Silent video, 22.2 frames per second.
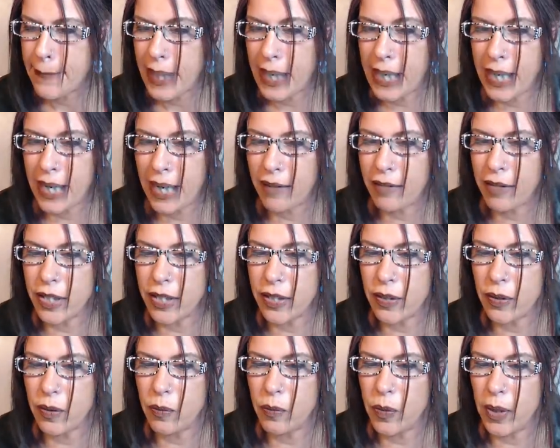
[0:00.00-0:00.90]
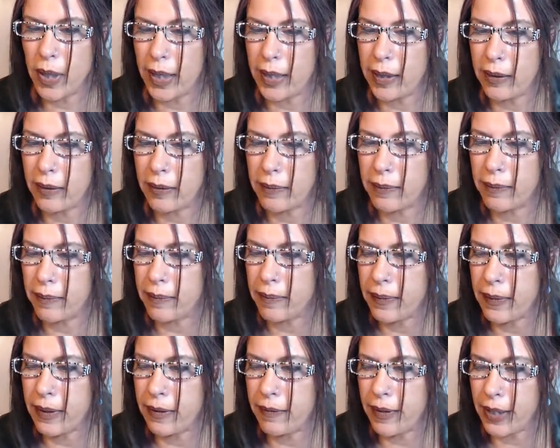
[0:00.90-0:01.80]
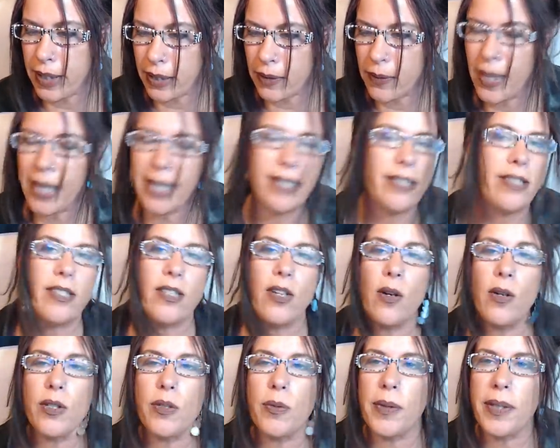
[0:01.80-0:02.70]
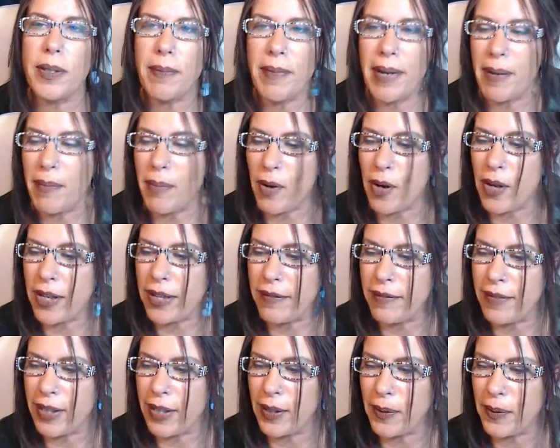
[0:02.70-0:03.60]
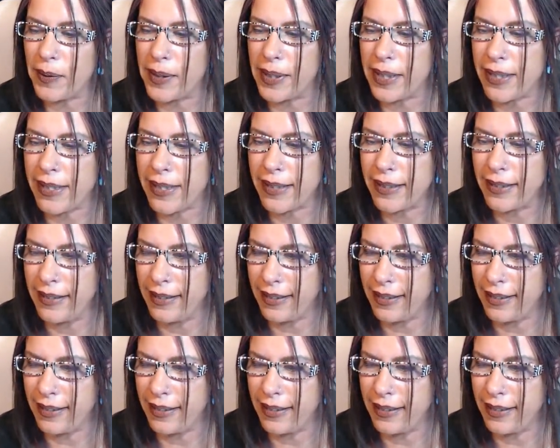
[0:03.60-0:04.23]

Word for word: Can I resume what? The video? I just told you what the main part of the video was.